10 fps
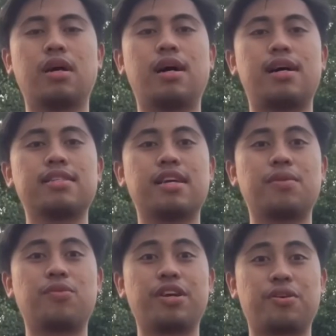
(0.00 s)

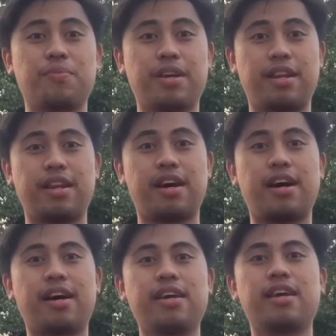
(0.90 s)
Assalamualaikum and
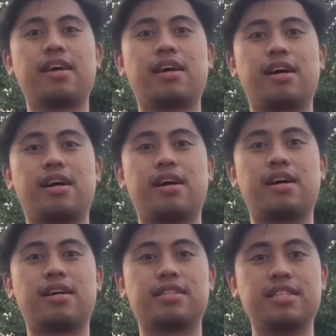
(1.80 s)
hi.
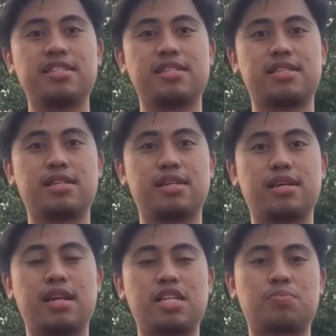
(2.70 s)
This is
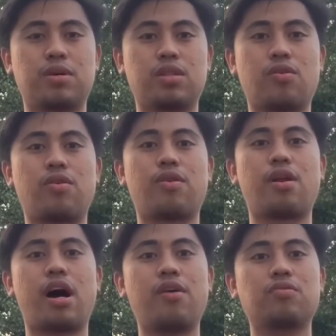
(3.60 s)
the last part on
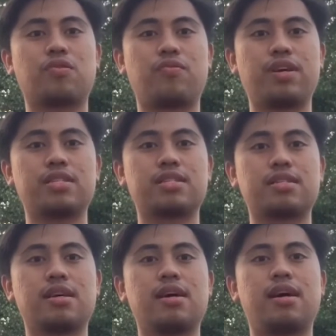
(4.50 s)
how to fix
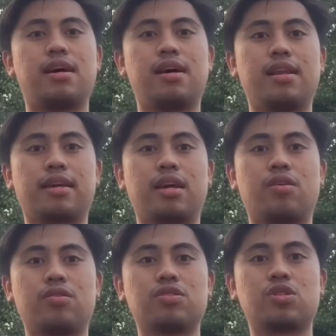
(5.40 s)
leaking
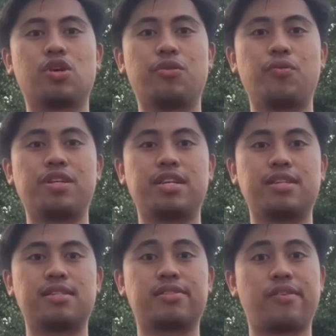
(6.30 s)
hose, which
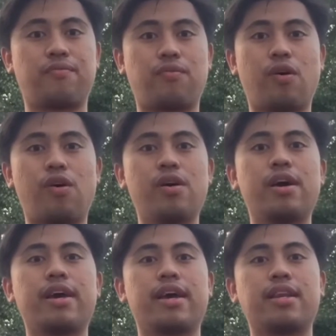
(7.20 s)
is step 4.
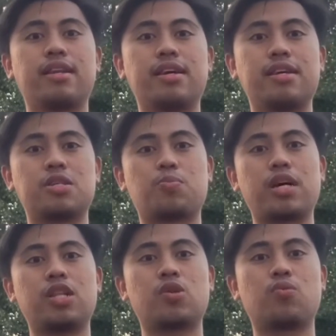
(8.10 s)
In this
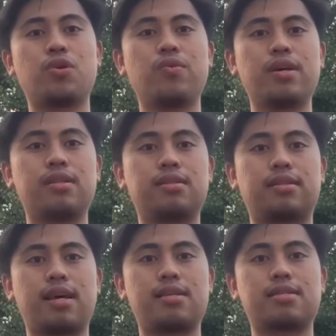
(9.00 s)
part, we will
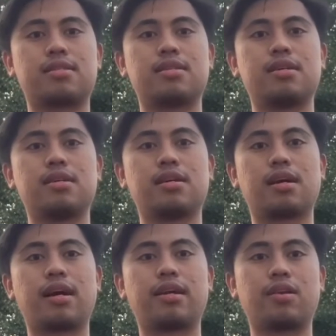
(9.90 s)
test the
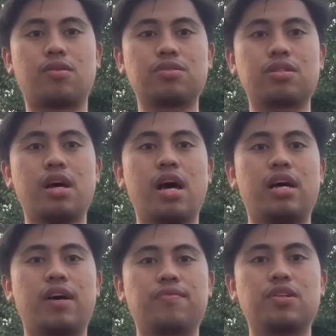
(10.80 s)
garden hose
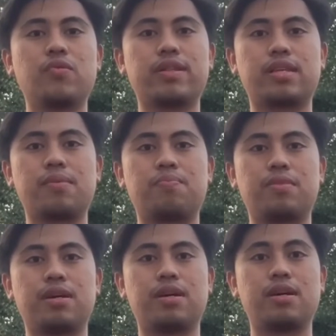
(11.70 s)
after we tap
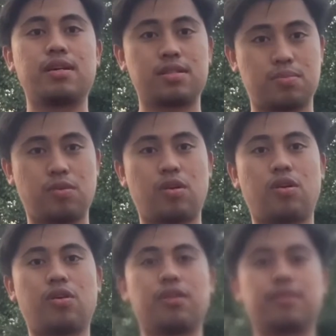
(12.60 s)
the small hole.